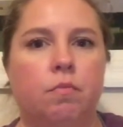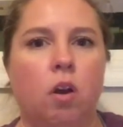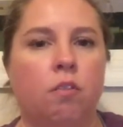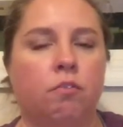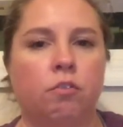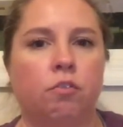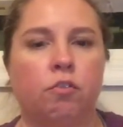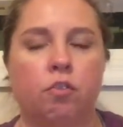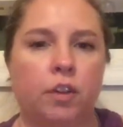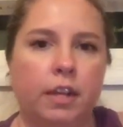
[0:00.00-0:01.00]
offer for
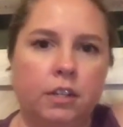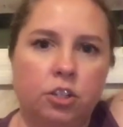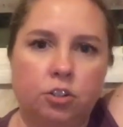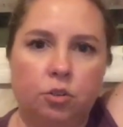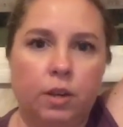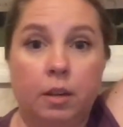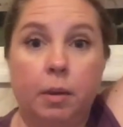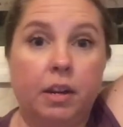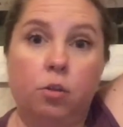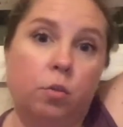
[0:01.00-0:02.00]
free to
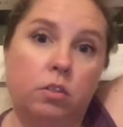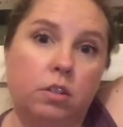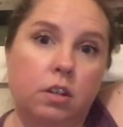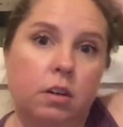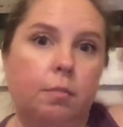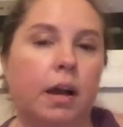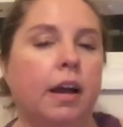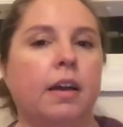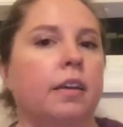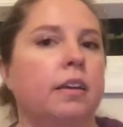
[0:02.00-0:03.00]
anybody who wants to come
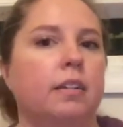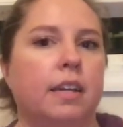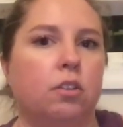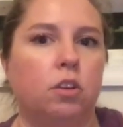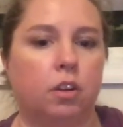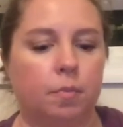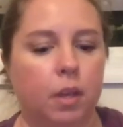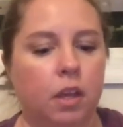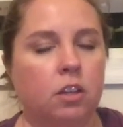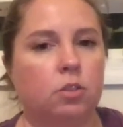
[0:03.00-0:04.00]
by and take a look.
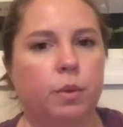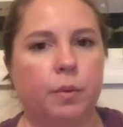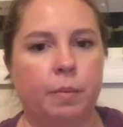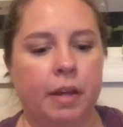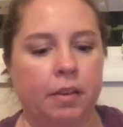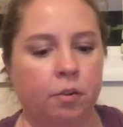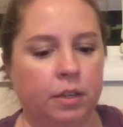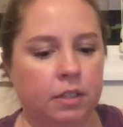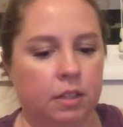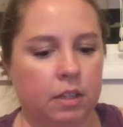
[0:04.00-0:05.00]
So we went by there
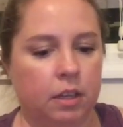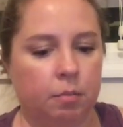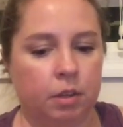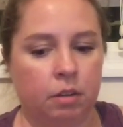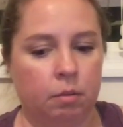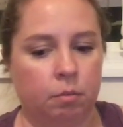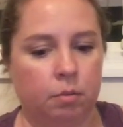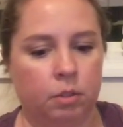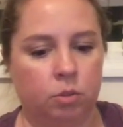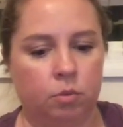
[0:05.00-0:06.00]
recently and picked up a
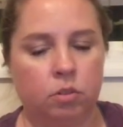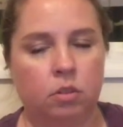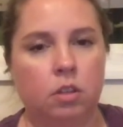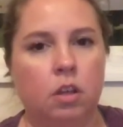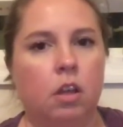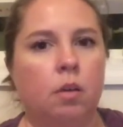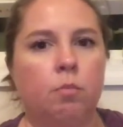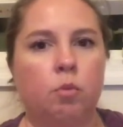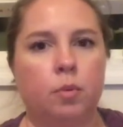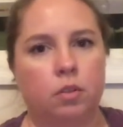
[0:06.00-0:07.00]
bunch of books,
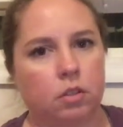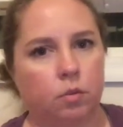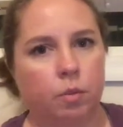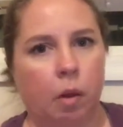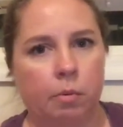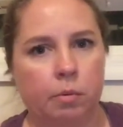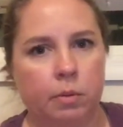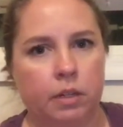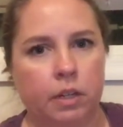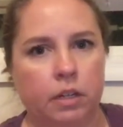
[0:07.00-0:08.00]
more books than we
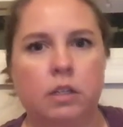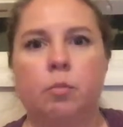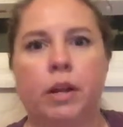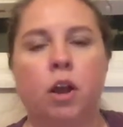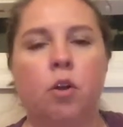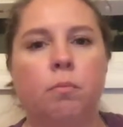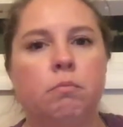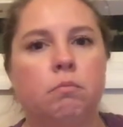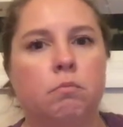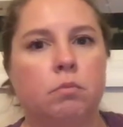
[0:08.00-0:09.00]
probably needed to bring home,
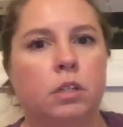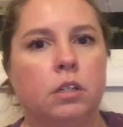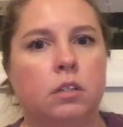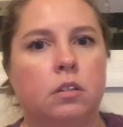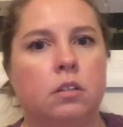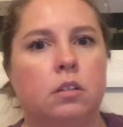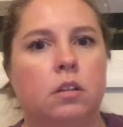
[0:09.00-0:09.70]
but